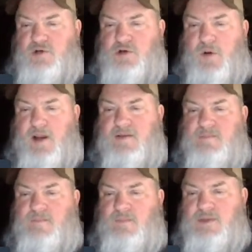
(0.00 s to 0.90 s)
quick.
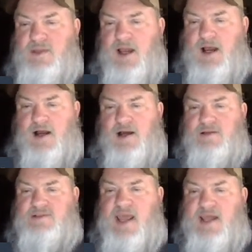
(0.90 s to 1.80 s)

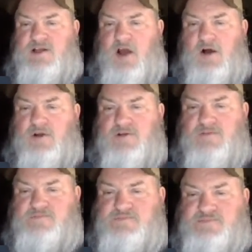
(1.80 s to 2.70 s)
Dan Calder.
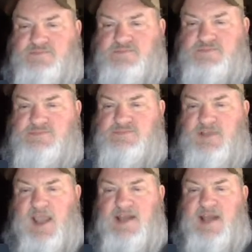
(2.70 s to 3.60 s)

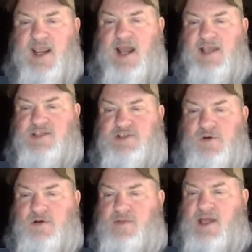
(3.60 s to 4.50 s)
Hey, Dan, how you
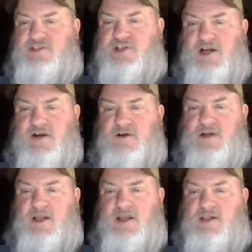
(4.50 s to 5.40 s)
doing? Glad you're here.
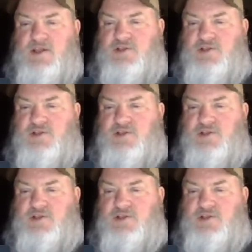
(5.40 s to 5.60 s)
Those